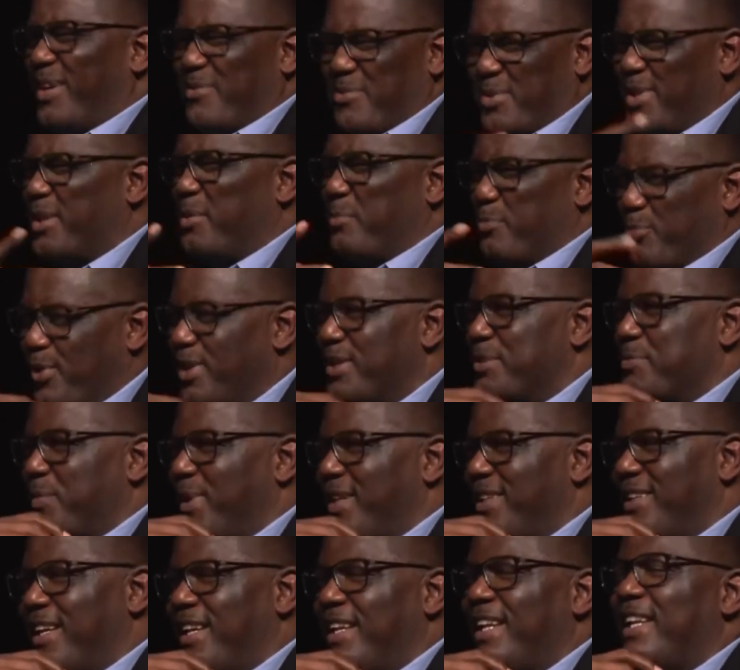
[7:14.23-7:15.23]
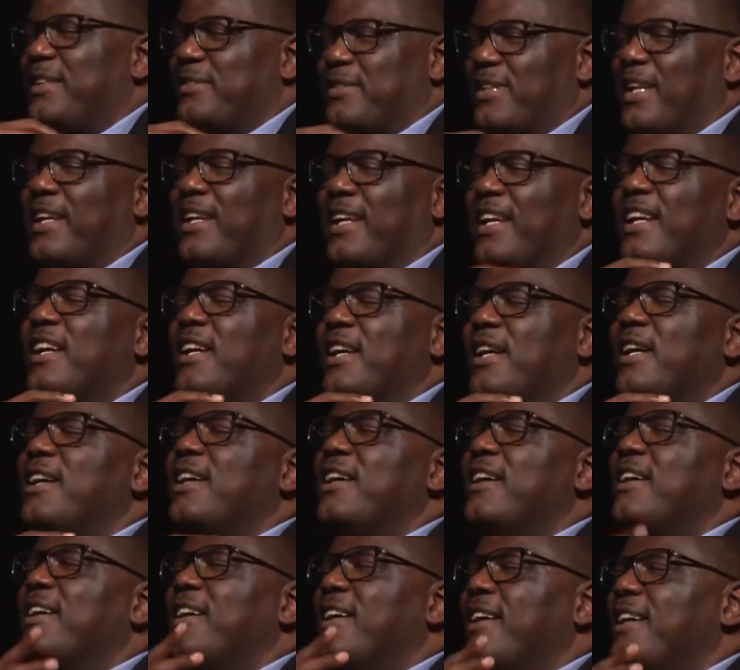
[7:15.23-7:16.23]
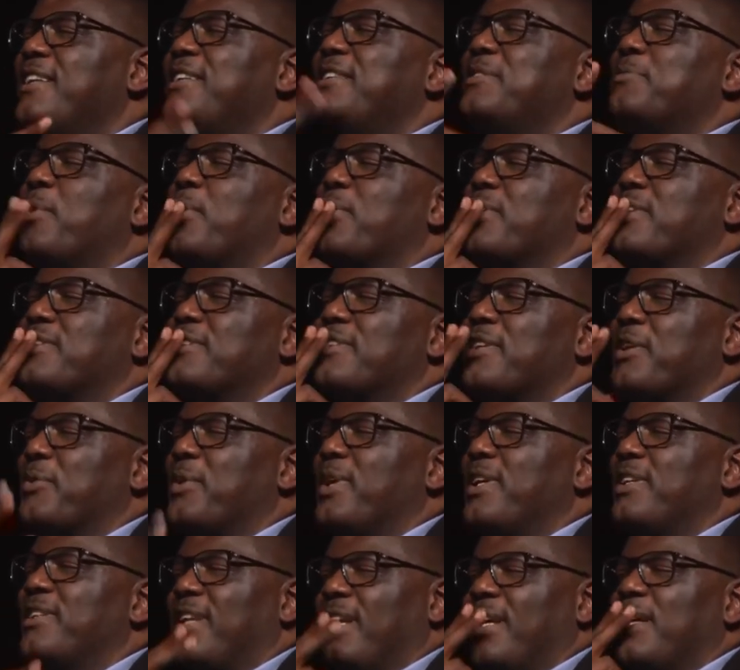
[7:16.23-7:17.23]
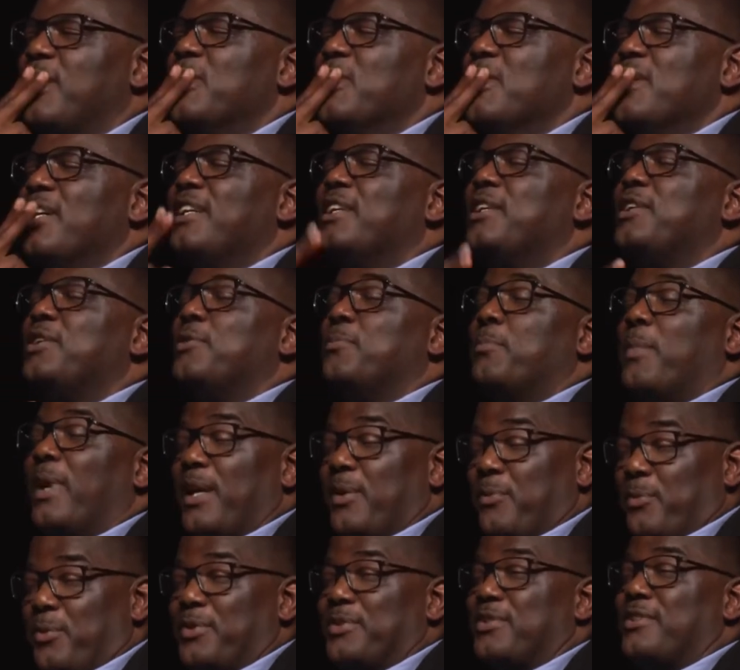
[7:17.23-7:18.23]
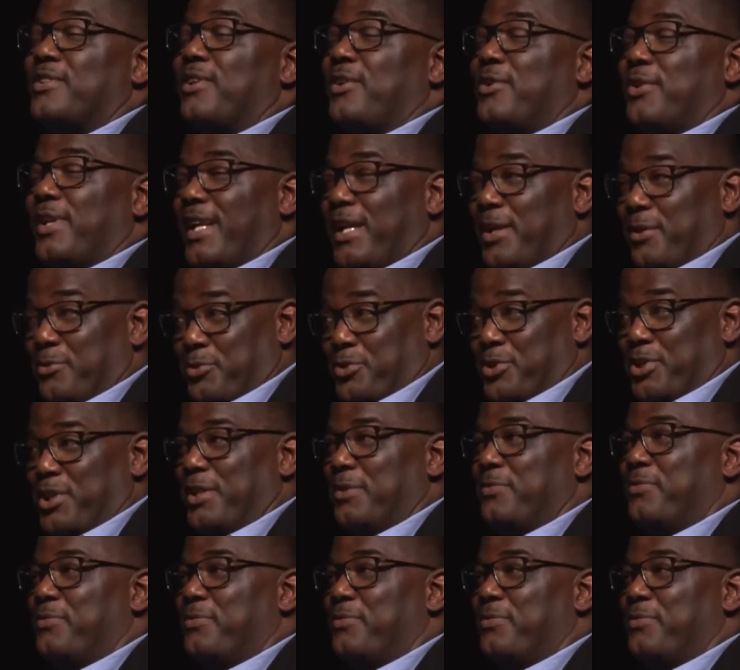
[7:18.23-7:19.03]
impress my dad. He's like, he's smoking a cigarette. He's like, you might want to slow down, Chief.